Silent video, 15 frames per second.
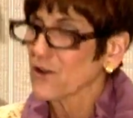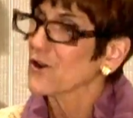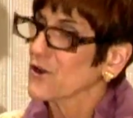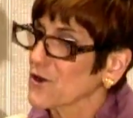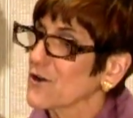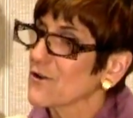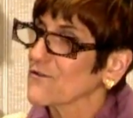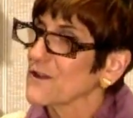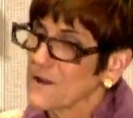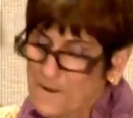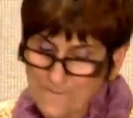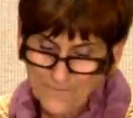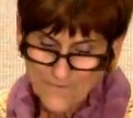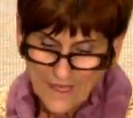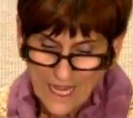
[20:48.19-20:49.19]
the curve
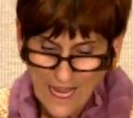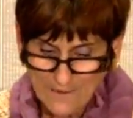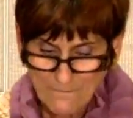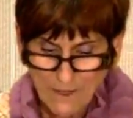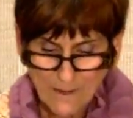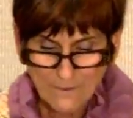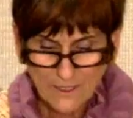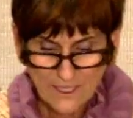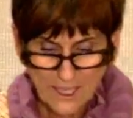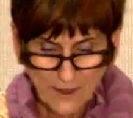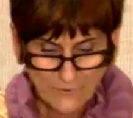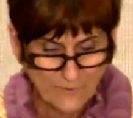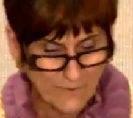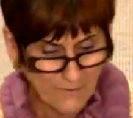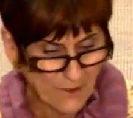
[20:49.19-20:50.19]
on public
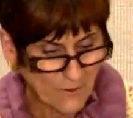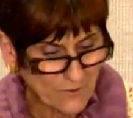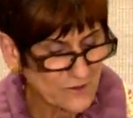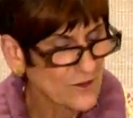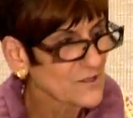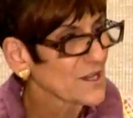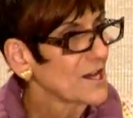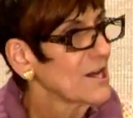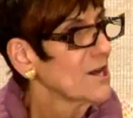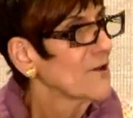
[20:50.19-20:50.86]
health proposals,